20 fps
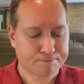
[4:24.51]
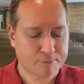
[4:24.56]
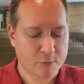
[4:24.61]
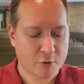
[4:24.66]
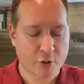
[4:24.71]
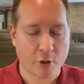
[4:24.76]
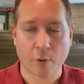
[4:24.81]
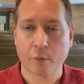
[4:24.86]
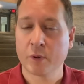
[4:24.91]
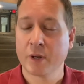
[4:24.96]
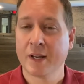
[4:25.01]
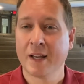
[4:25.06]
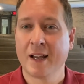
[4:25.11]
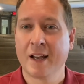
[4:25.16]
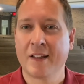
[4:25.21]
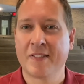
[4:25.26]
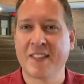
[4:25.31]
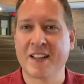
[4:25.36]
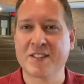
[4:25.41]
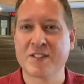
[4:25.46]
So
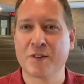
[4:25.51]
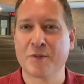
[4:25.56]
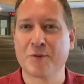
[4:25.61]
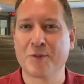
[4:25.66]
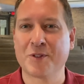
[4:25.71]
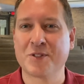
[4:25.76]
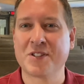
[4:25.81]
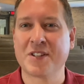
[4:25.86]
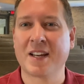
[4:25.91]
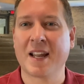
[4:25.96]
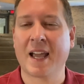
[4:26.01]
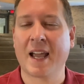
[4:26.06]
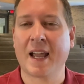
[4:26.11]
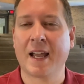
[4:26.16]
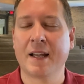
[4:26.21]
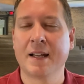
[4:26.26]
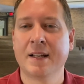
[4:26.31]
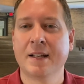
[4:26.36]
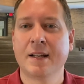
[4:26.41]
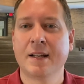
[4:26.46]
that's it for today.